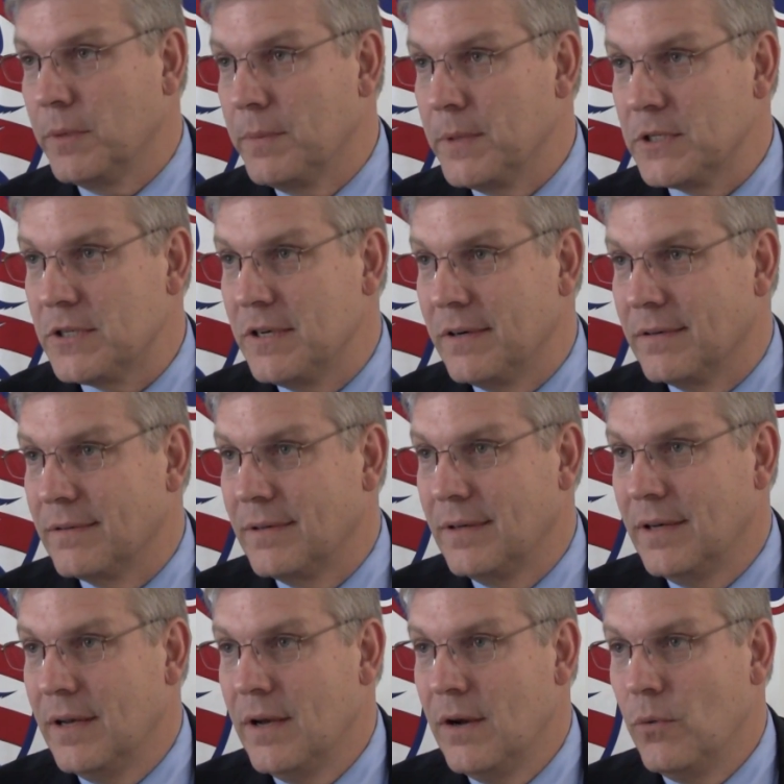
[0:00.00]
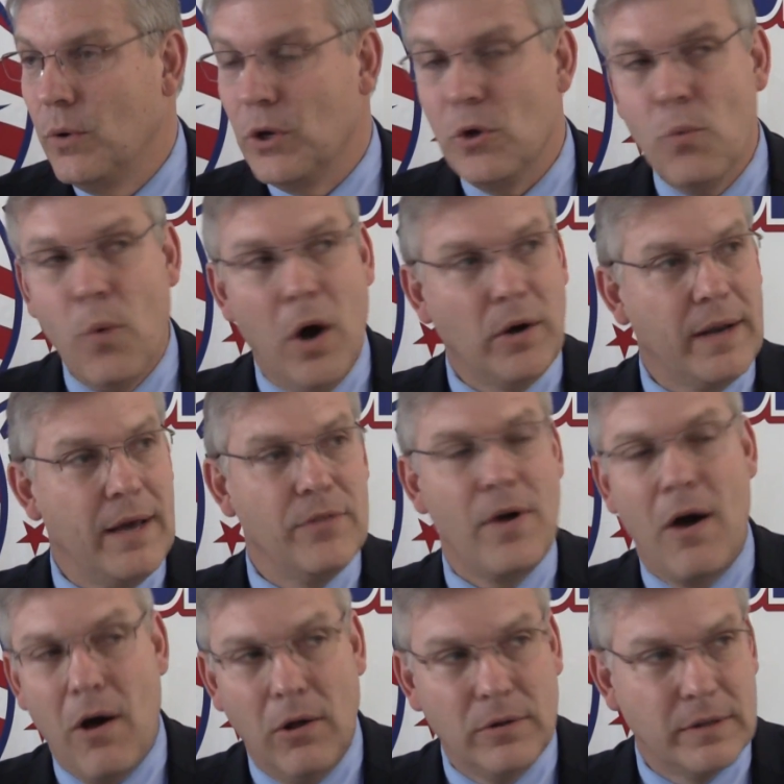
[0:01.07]
limits here. When you walk down the
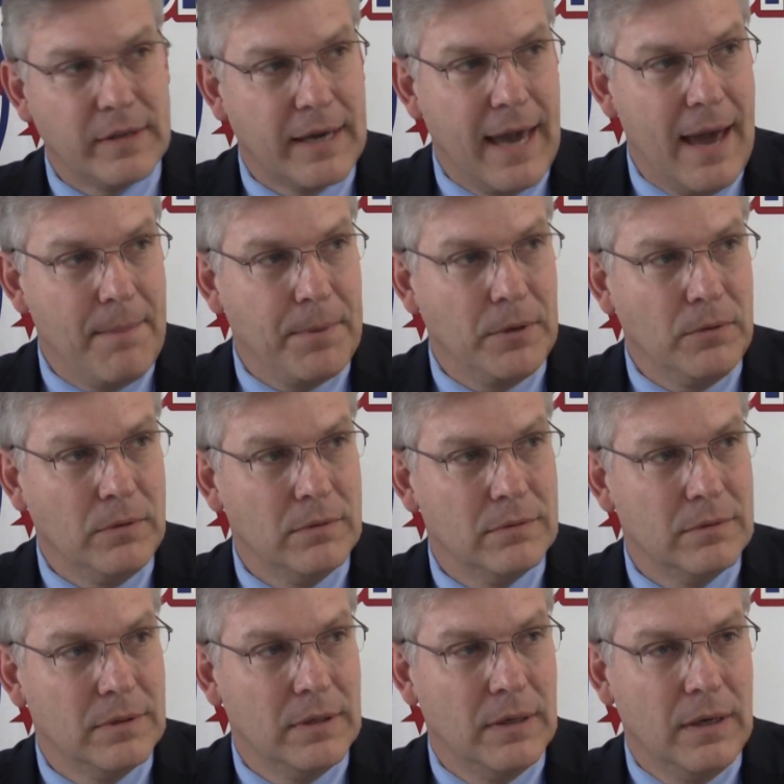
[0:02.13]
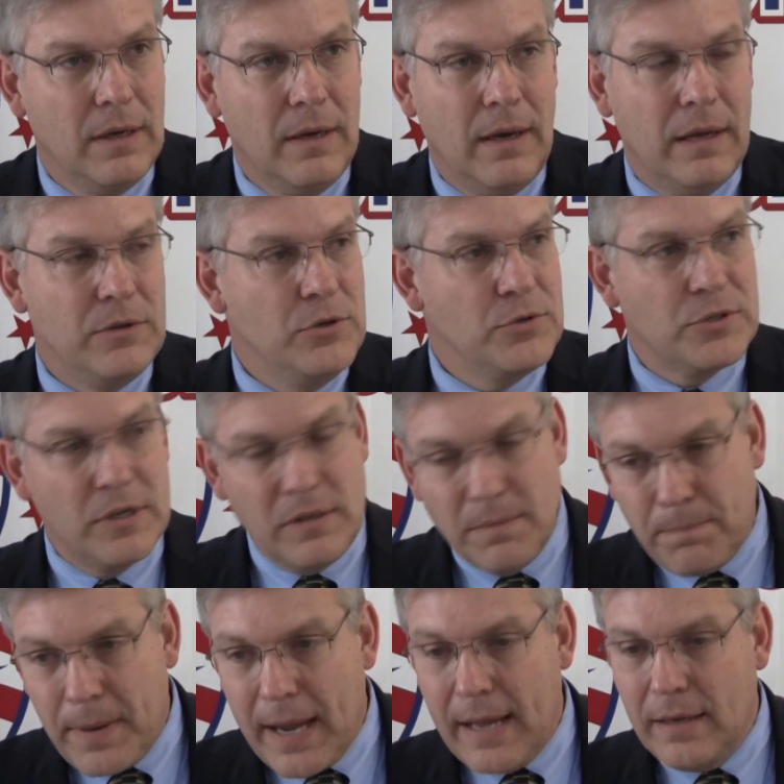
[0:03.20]
hall of the Capitol and you see the
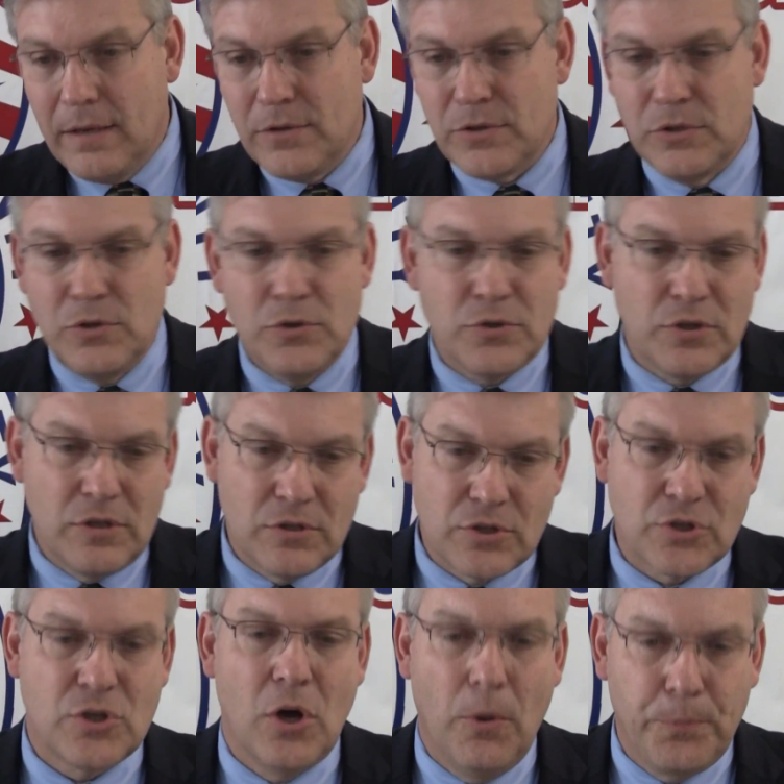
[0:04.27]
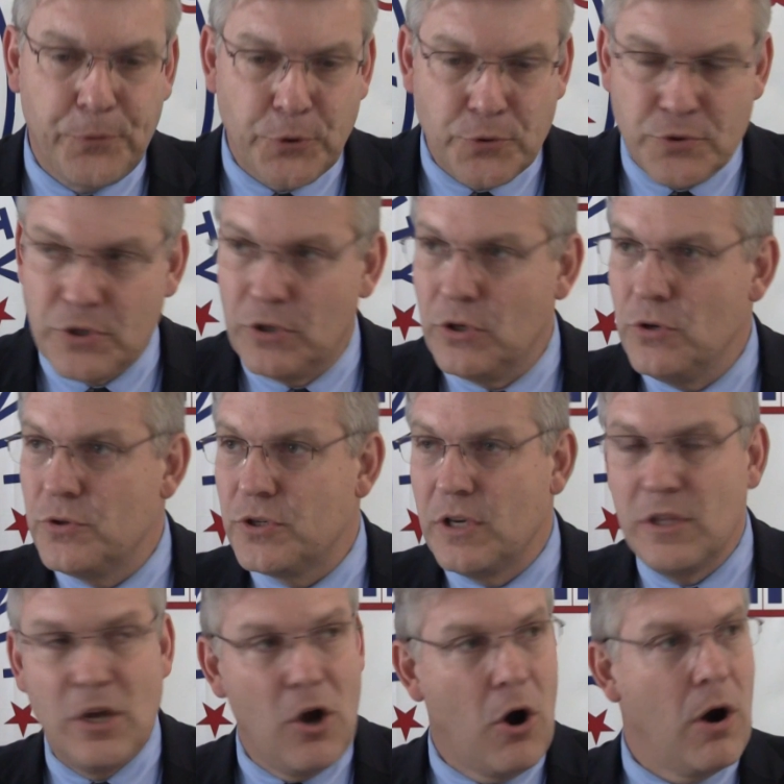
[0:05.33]
paintings and you see the sculptures and you see
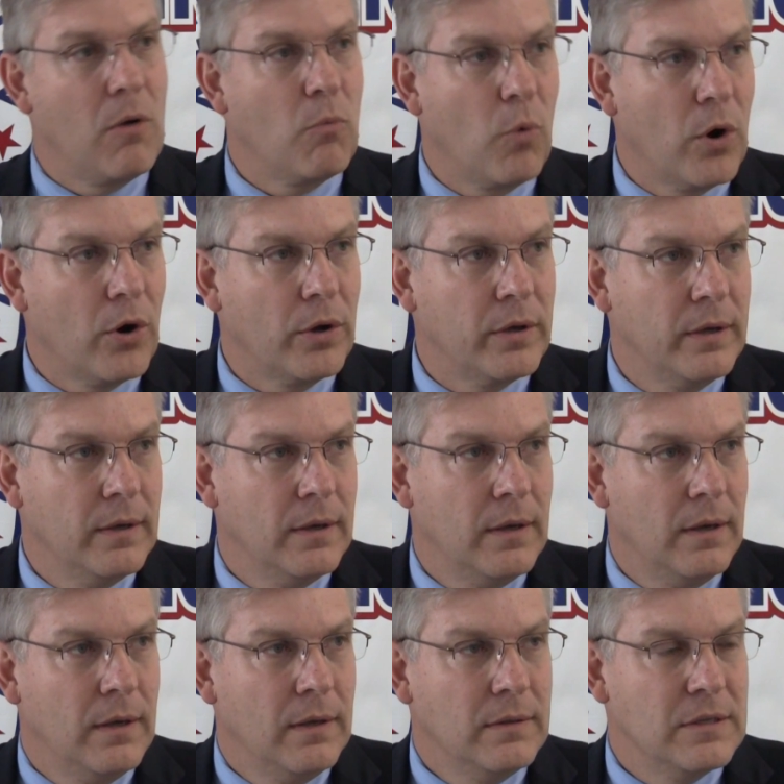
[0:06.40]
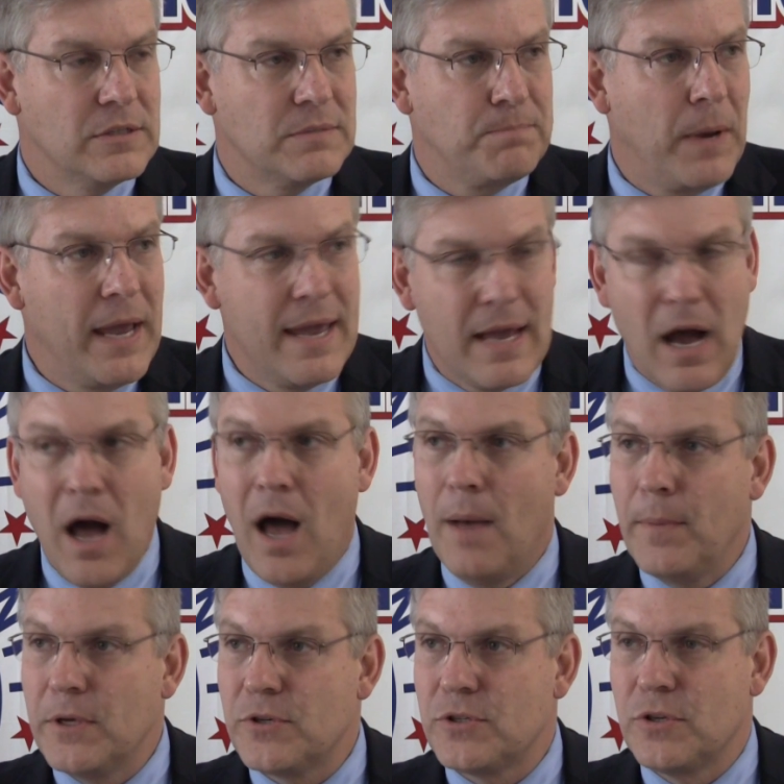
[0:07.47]
the artwork that's paying
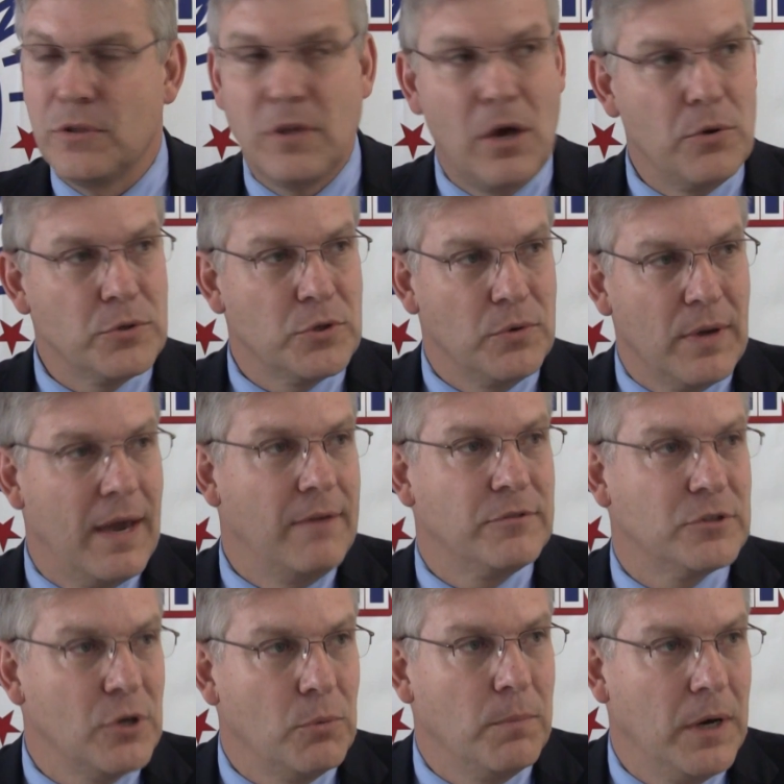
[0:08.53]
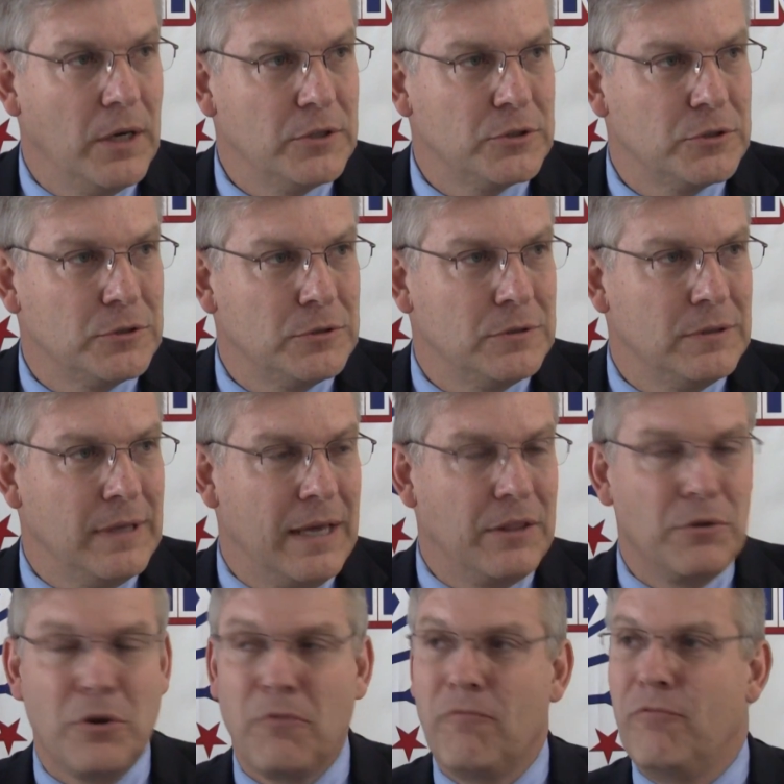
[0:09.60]
homage to those who gave so much and
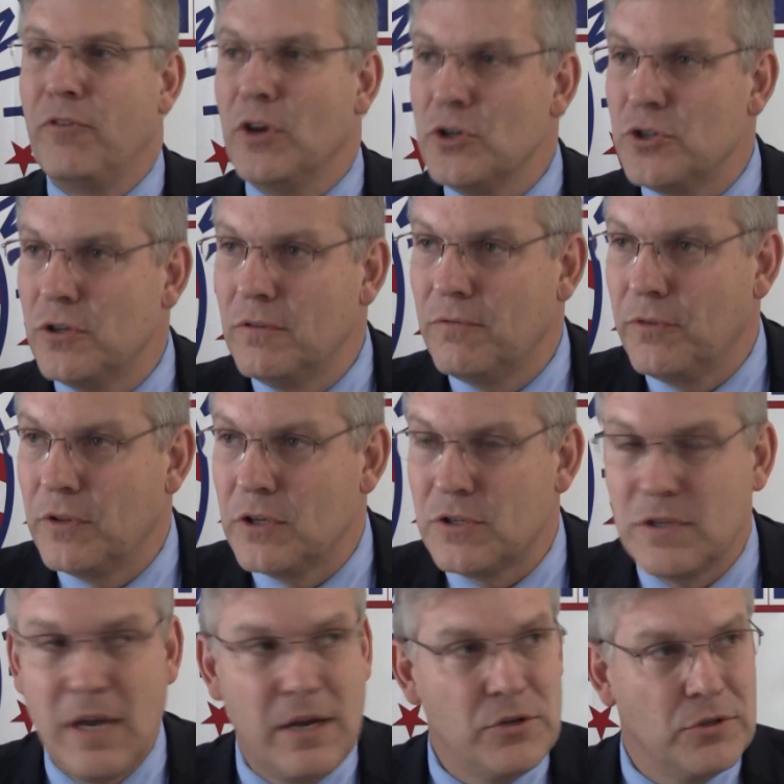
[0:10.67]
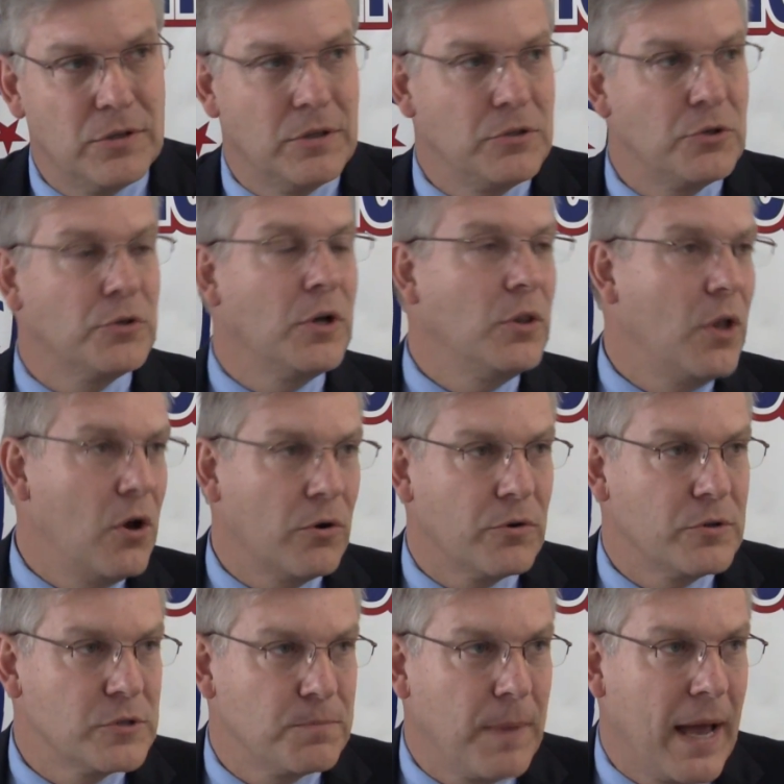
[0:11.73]
their vision for this nation, and you're no longer
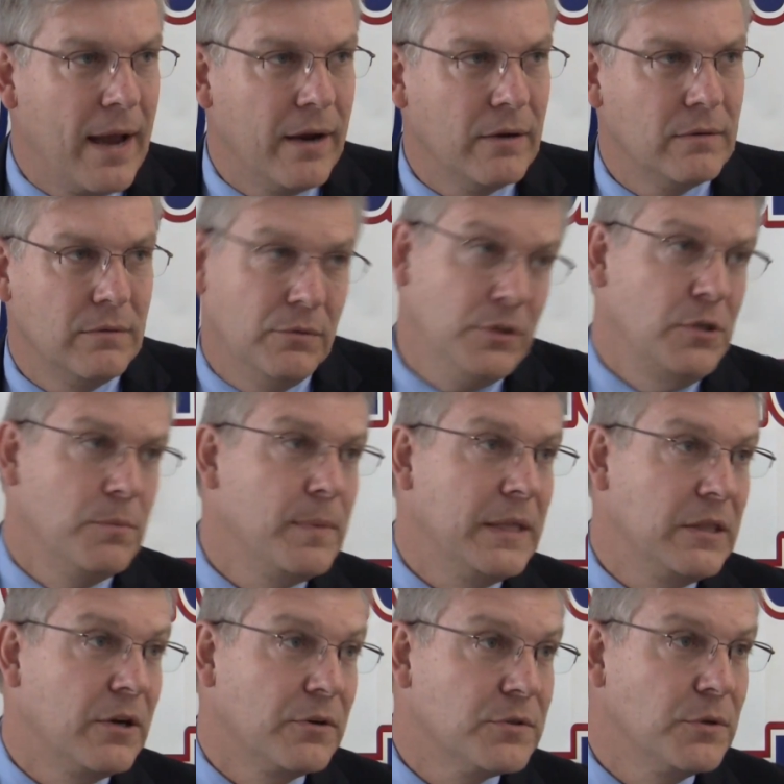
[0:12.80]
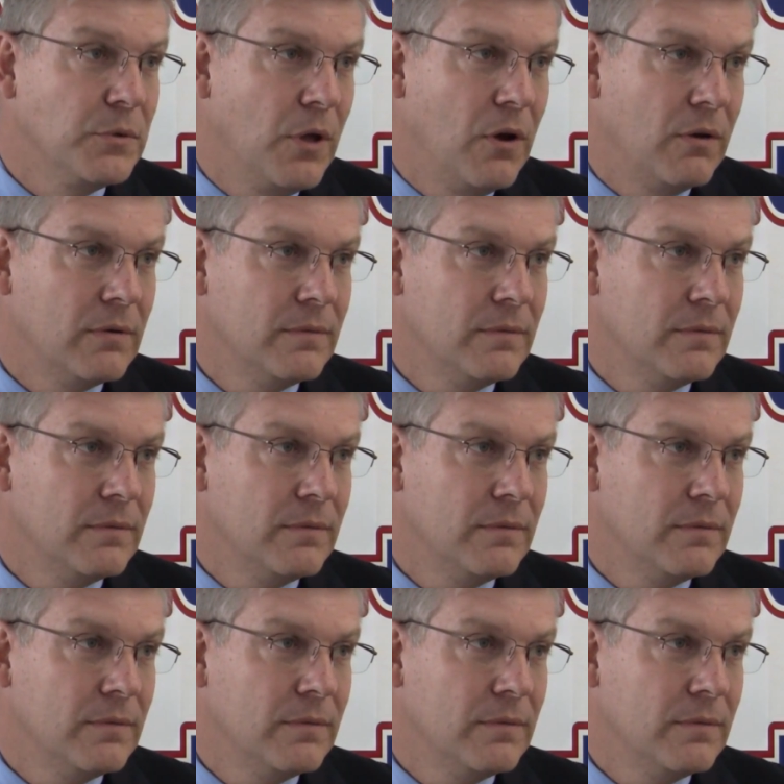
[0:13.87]
inspired, well, you've been there too long.